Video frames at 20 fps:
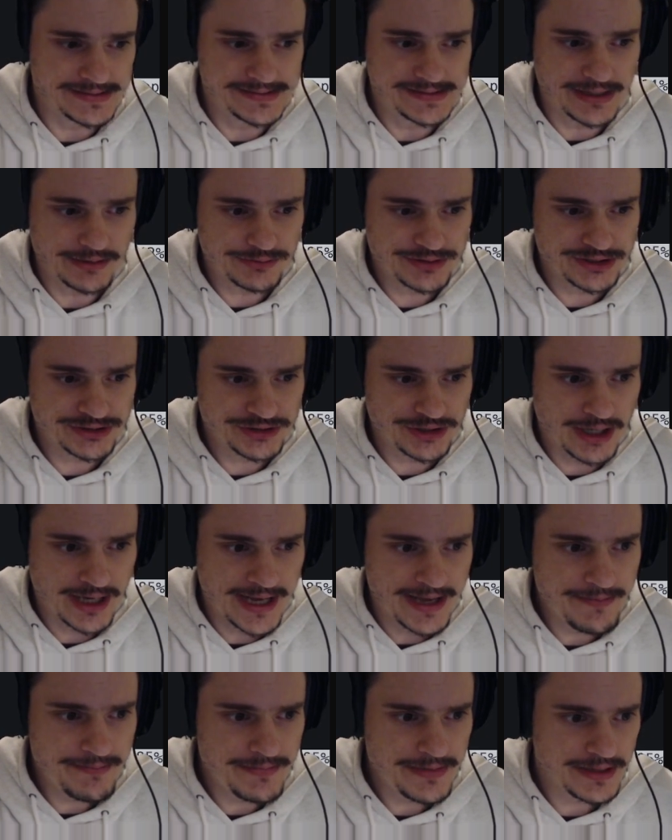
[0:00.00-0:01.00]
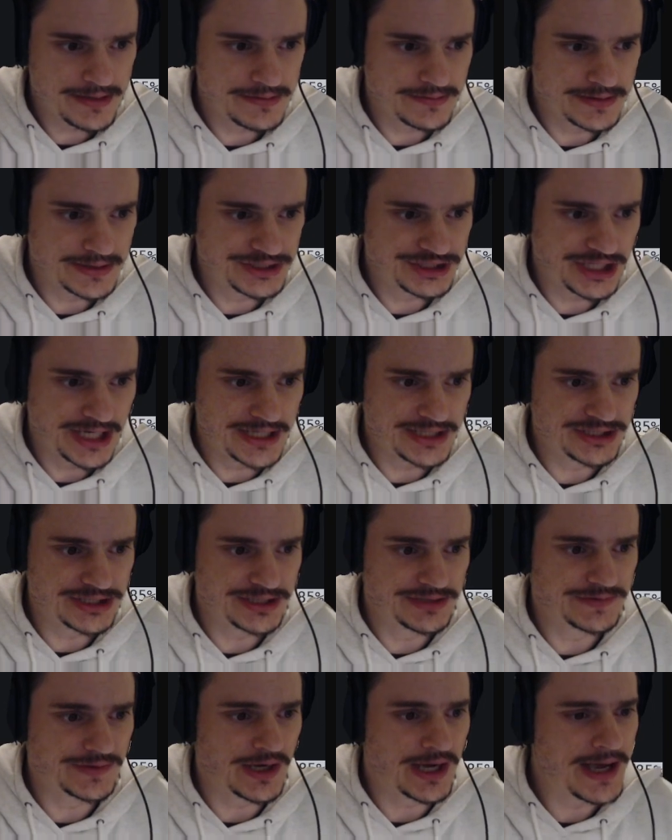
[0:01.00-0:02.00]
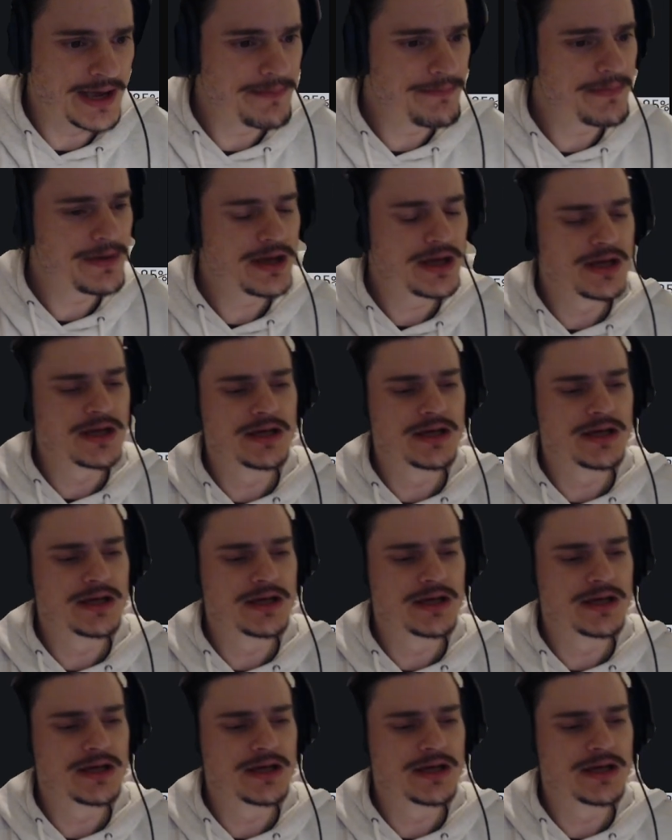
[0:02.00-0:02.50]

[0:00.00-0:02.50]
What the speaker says: delta time, the change in time.